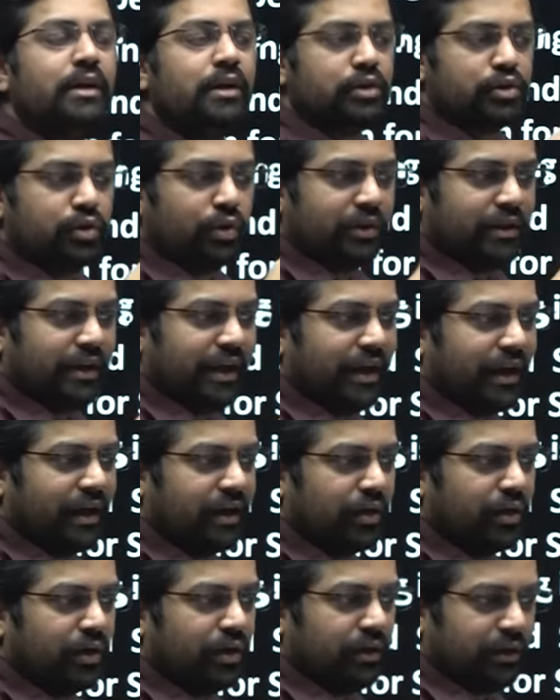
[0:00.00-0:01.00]
so they are
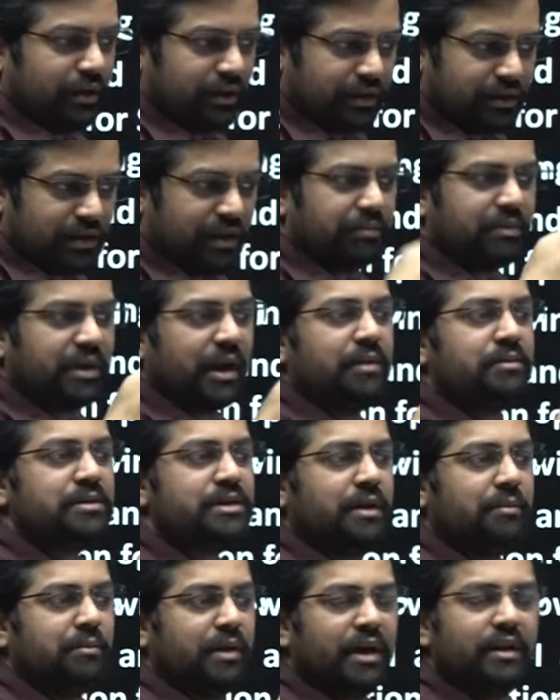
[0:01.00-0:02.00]
sometimes
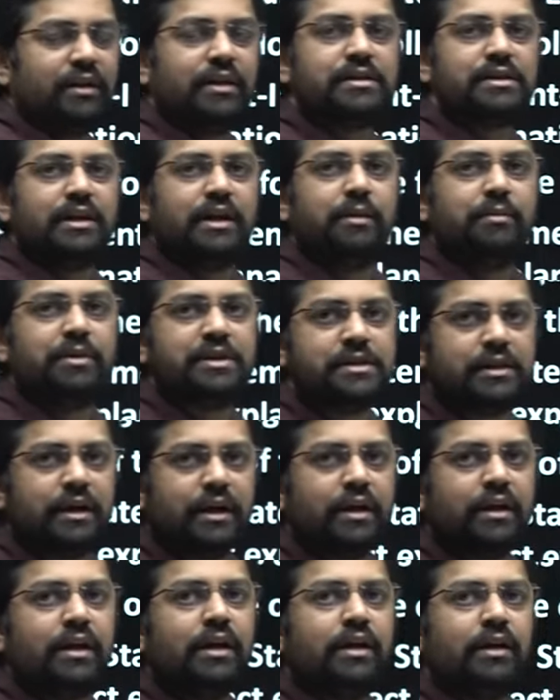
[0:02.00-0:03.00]
they make the silly
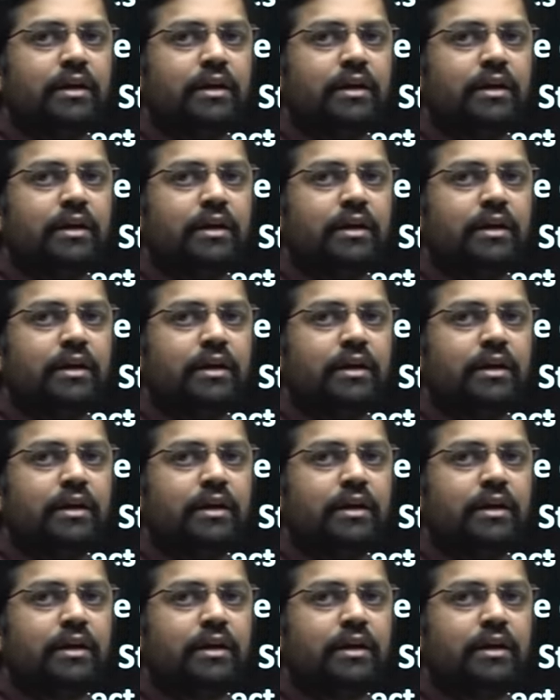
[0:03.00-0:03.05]
mistake